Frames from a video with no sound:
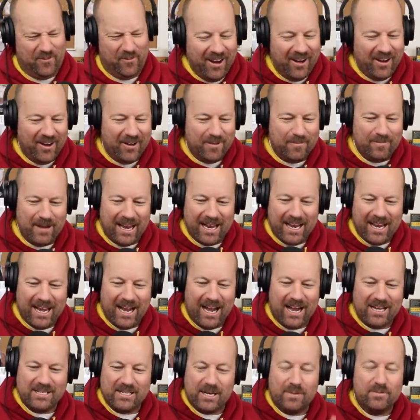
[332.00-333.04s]
Oh my
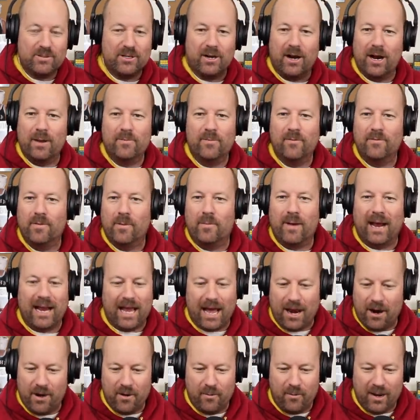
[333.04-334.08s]
gosh, I'm sorry, I moved the
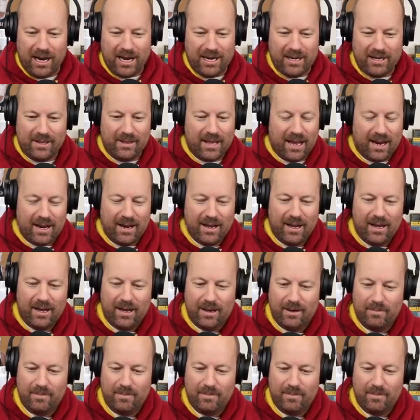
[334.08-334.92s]
mic. I don't know why I did that.